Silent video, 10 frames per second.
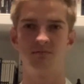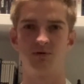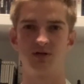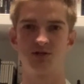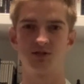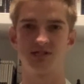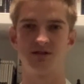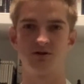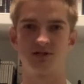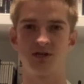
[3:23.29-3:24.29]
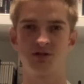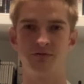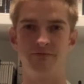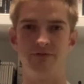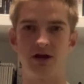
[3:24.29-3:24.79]
but it's just there's such a
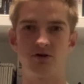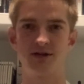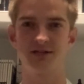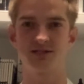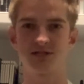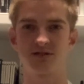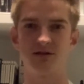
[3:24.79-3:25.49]
variance